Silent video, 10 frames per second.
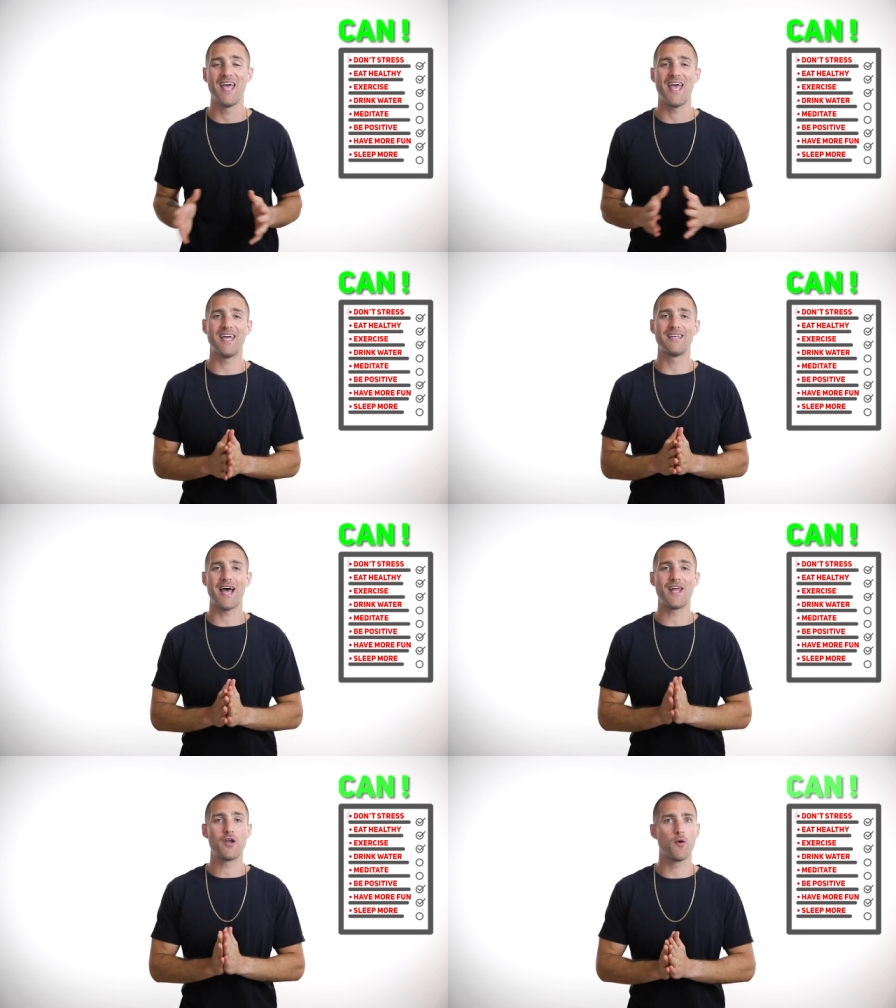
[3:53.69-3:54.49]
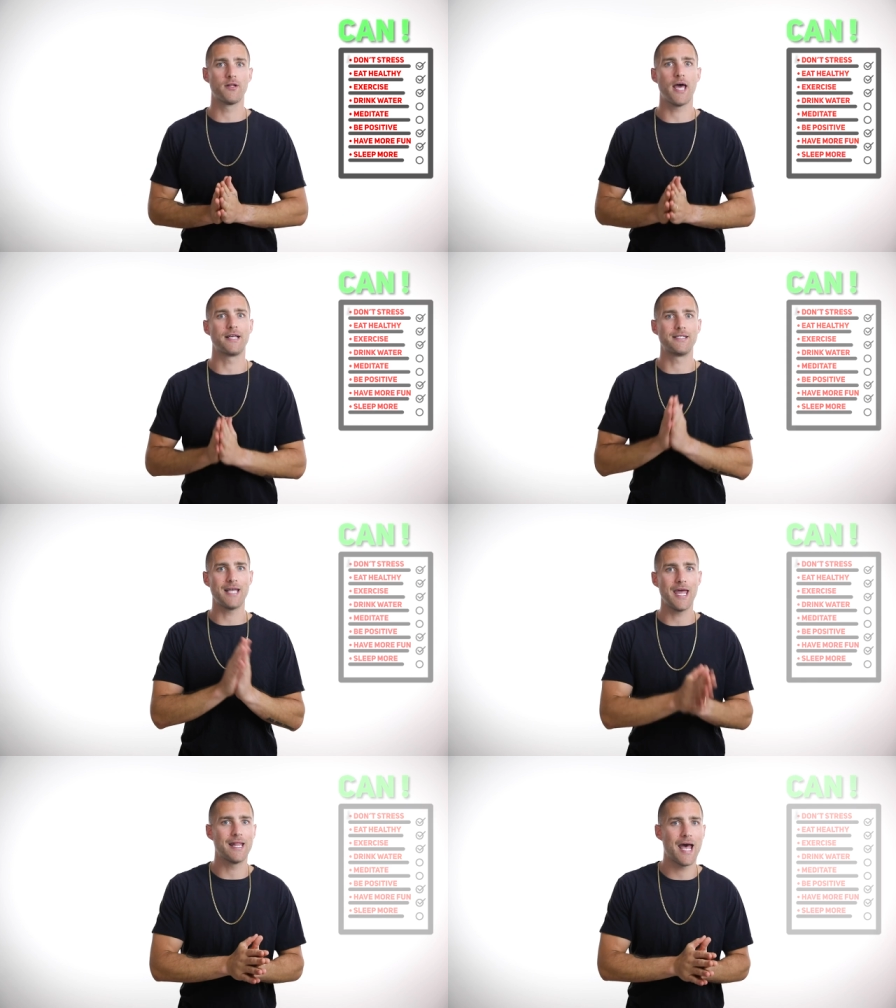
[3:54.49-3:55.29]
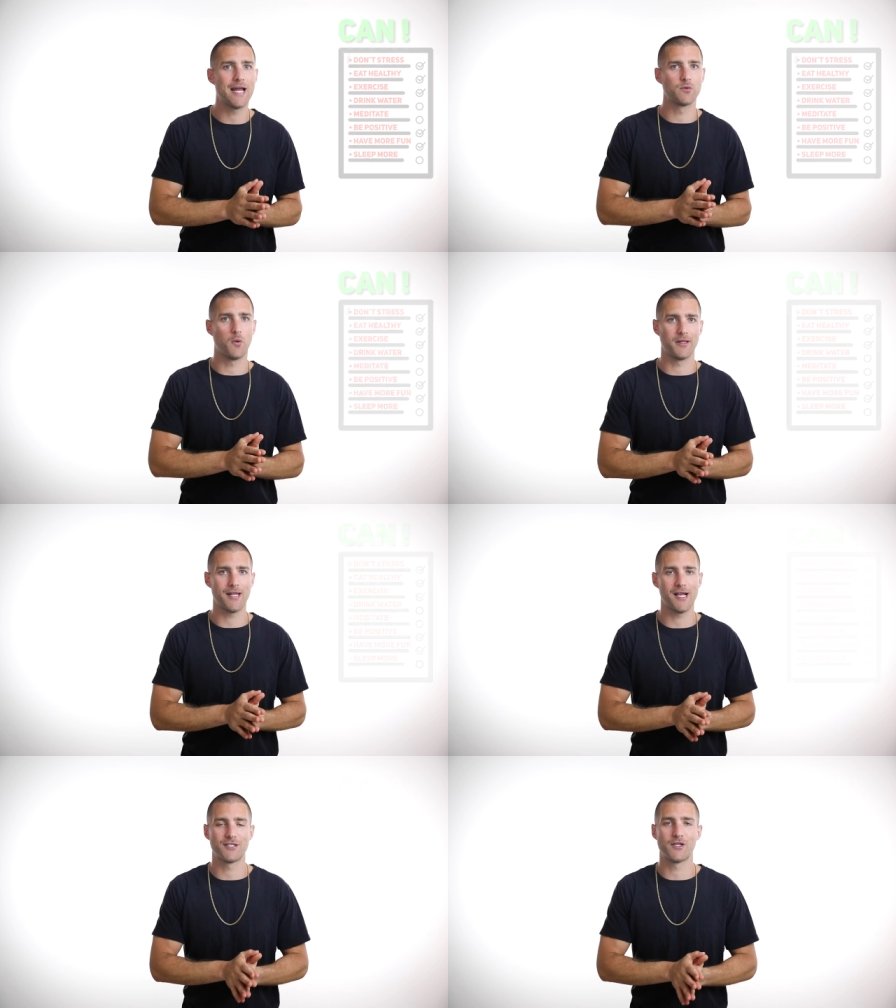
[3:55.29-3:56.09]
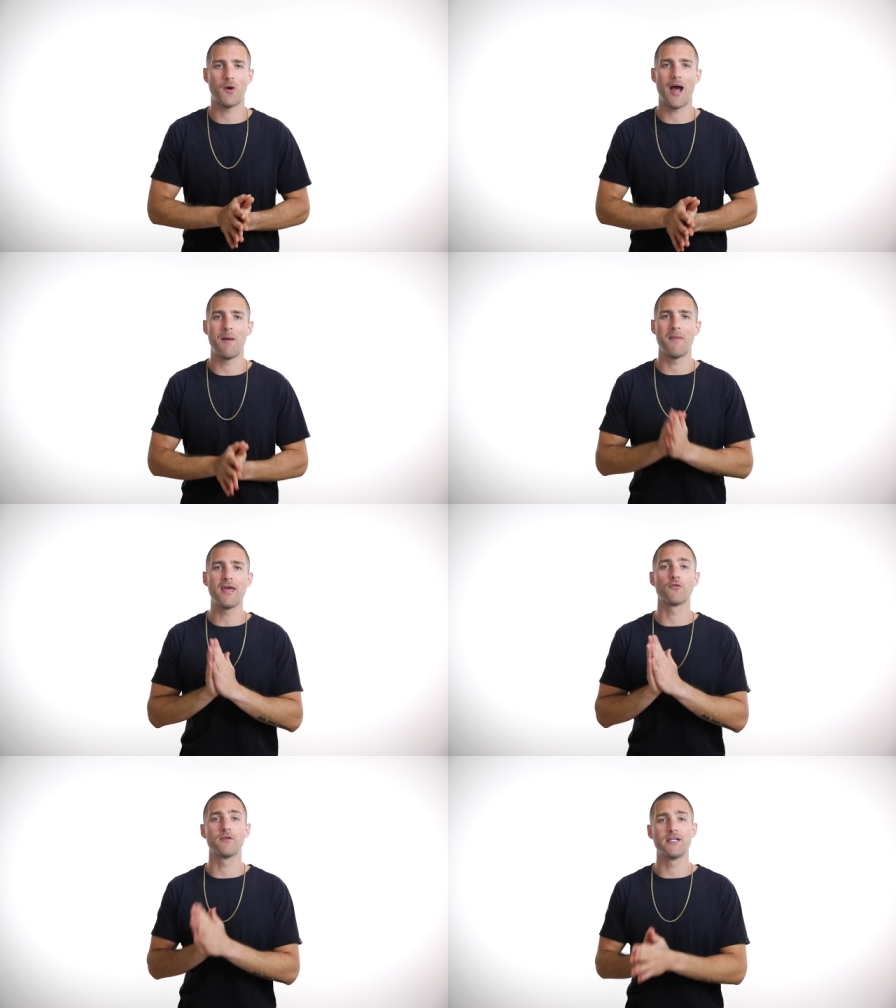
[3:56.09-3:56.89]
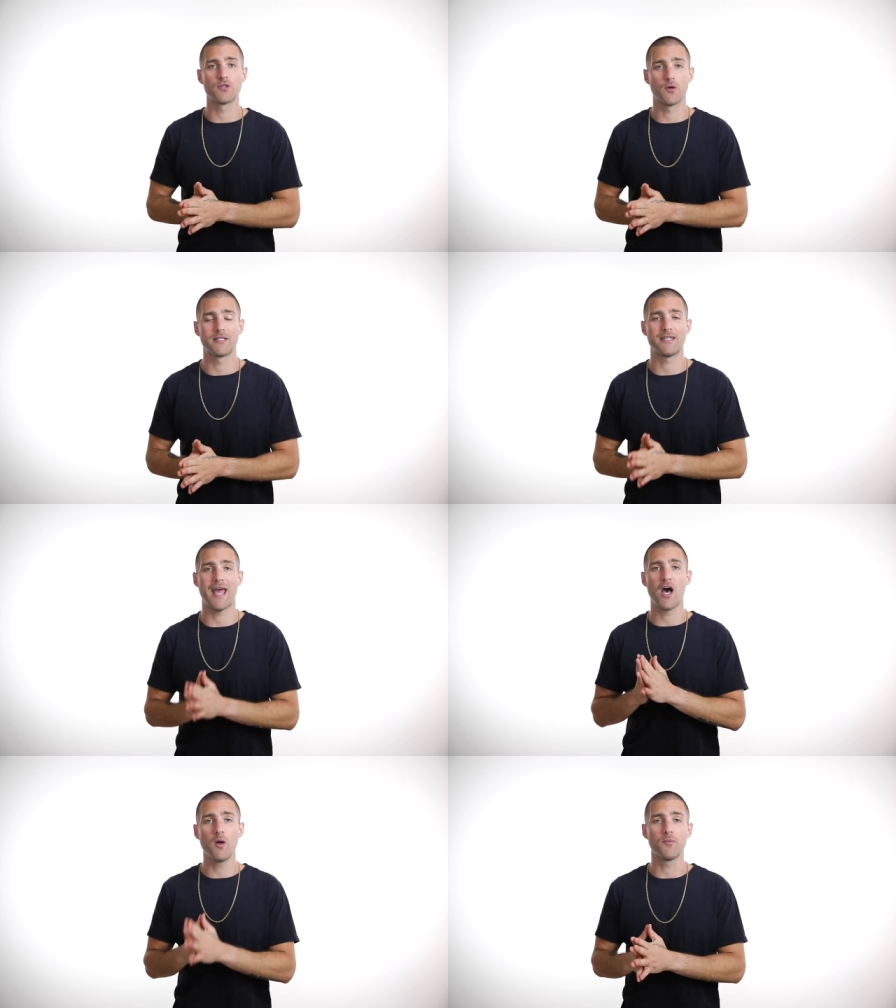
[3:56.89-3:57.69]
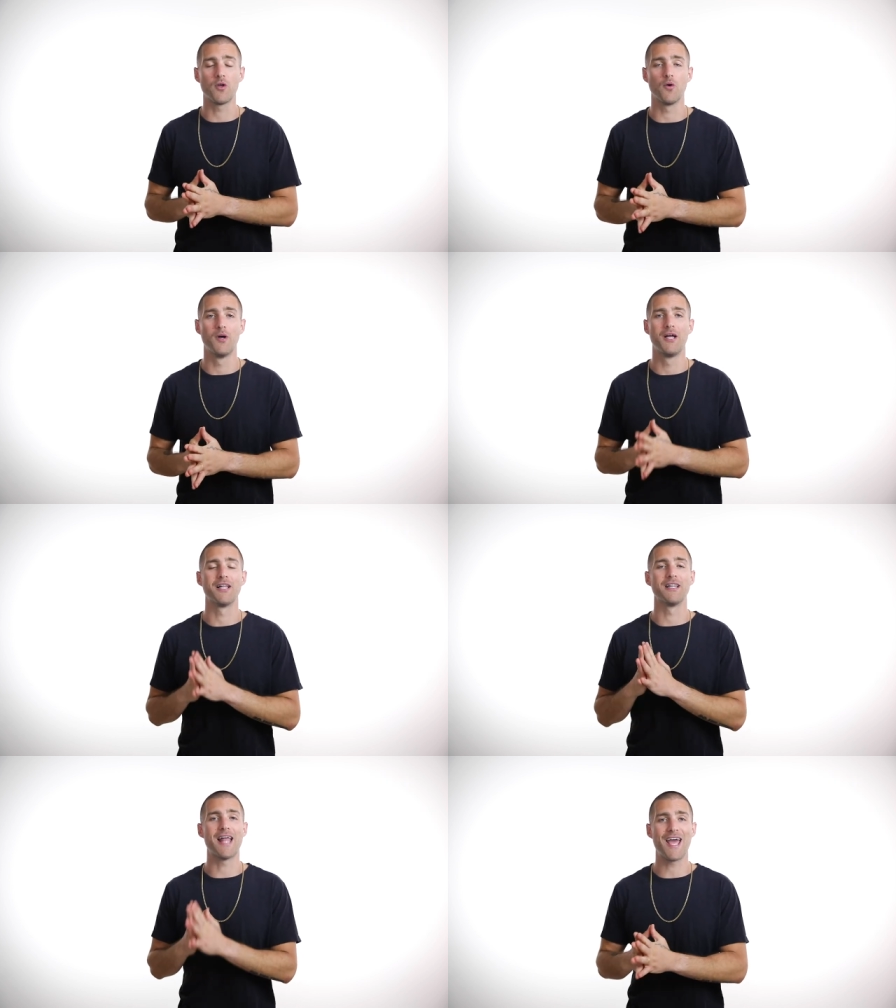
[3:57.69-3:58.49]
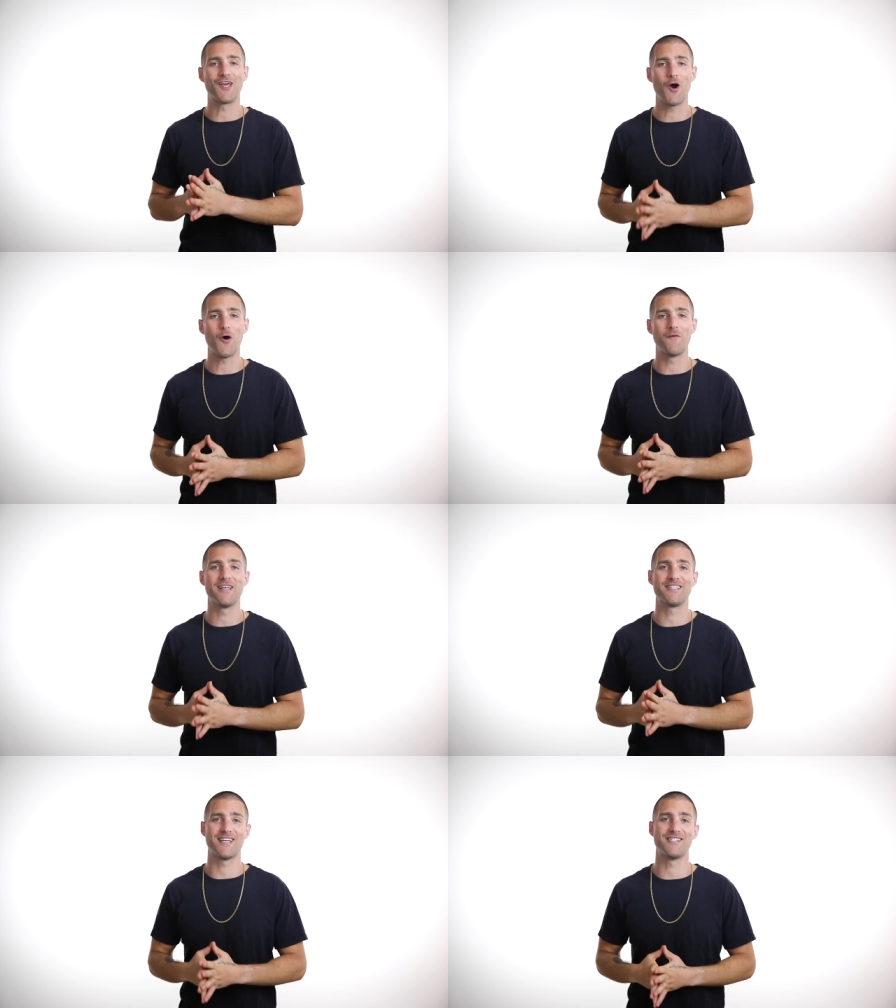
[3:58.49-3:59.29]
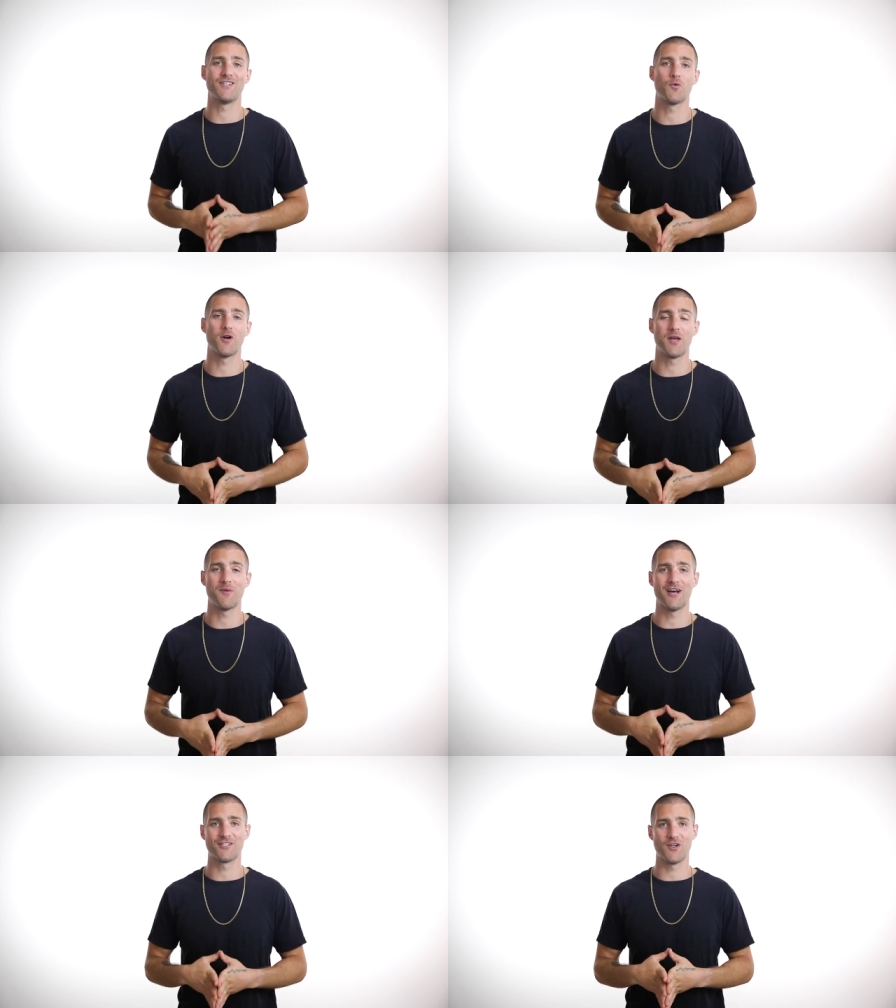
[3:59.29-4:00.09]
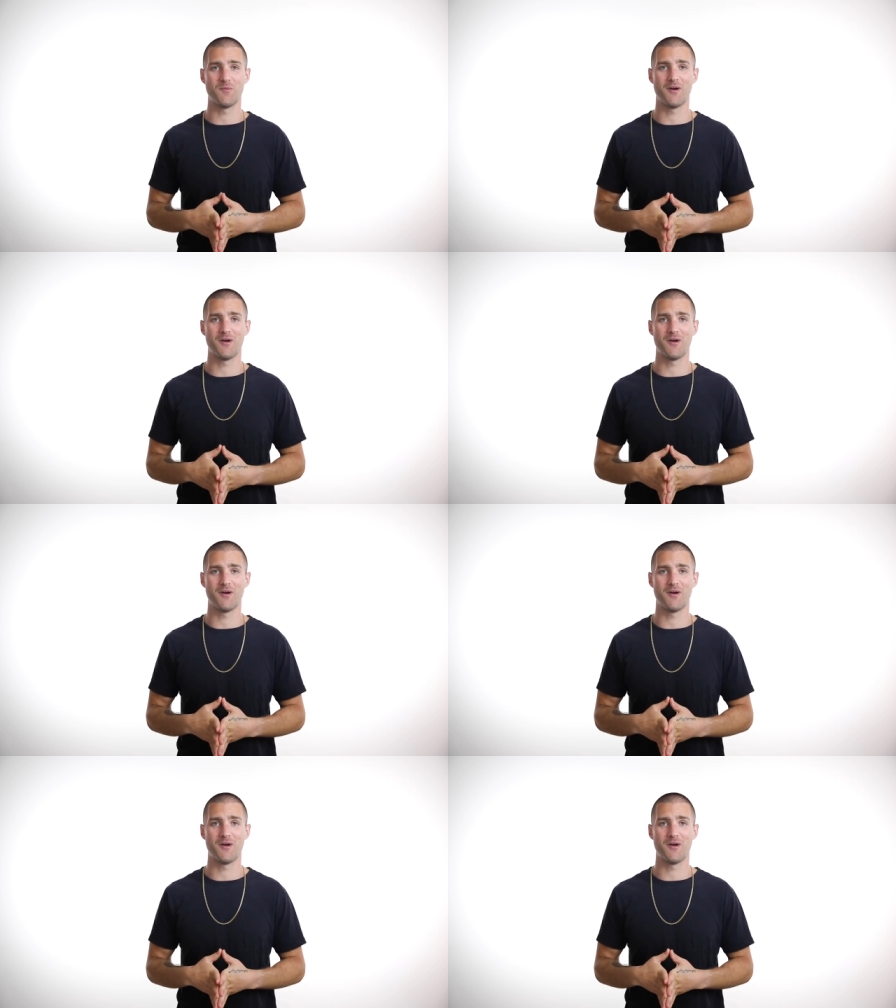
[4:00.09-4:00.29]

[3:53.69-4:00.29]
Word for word: And I know that like saying that is one thing, so I made a resource to help you let go of these things you're worrying about so